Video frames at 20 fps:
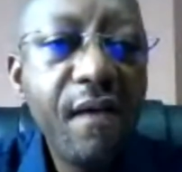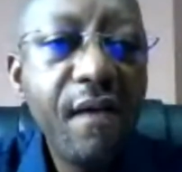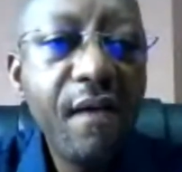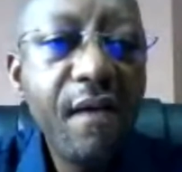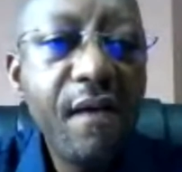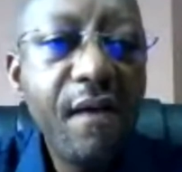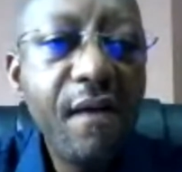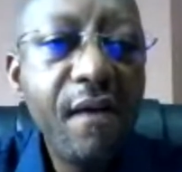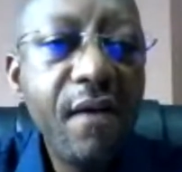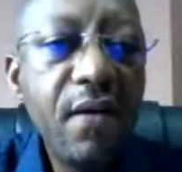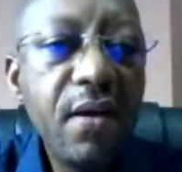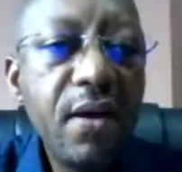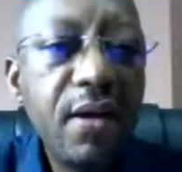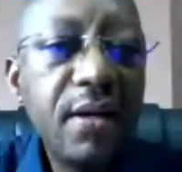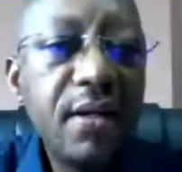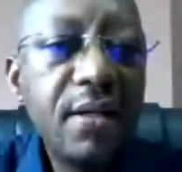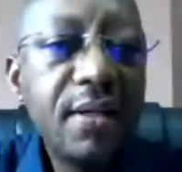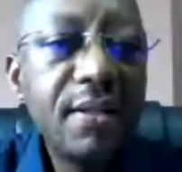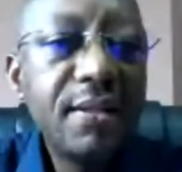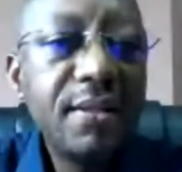focus on the
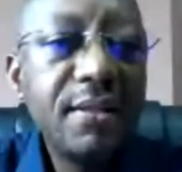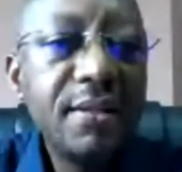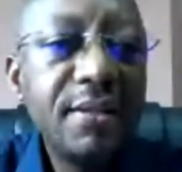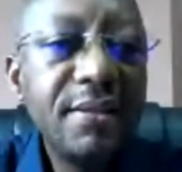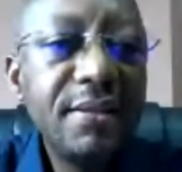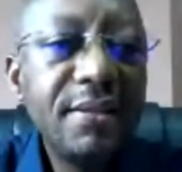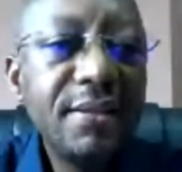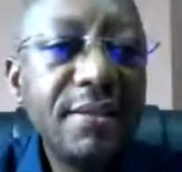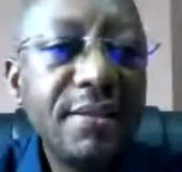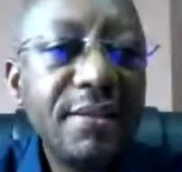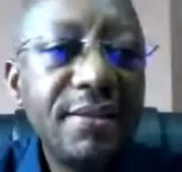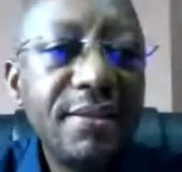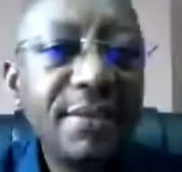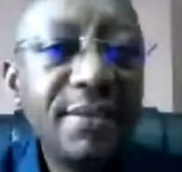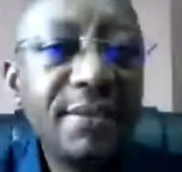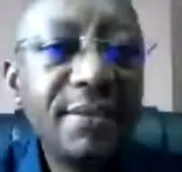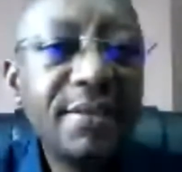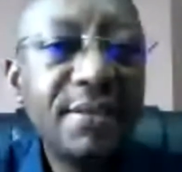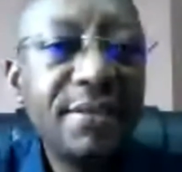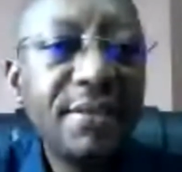presentation as
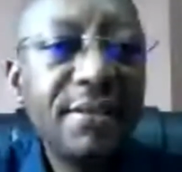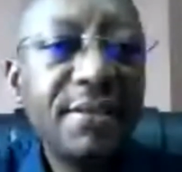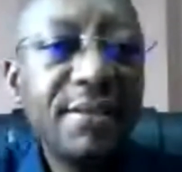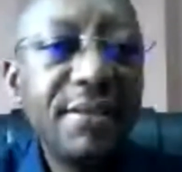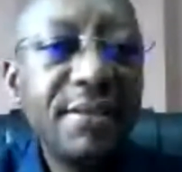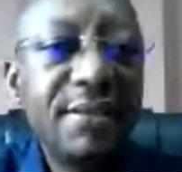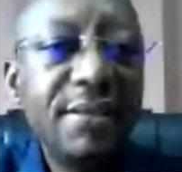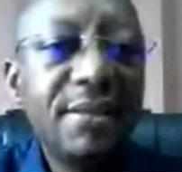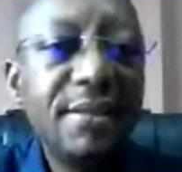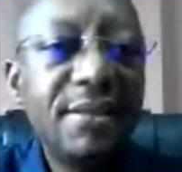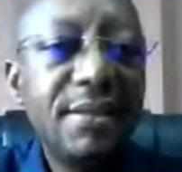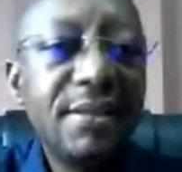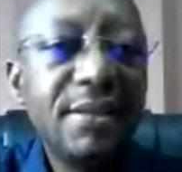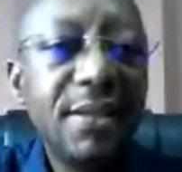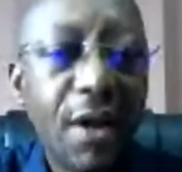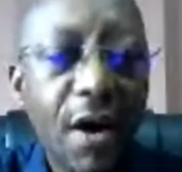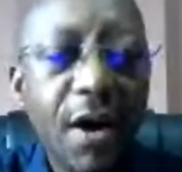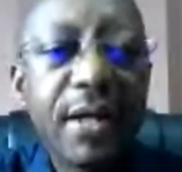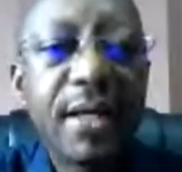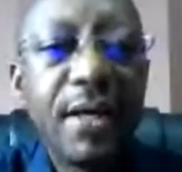well and help you
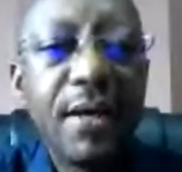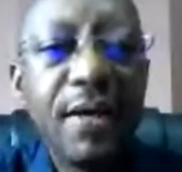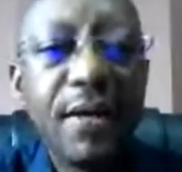with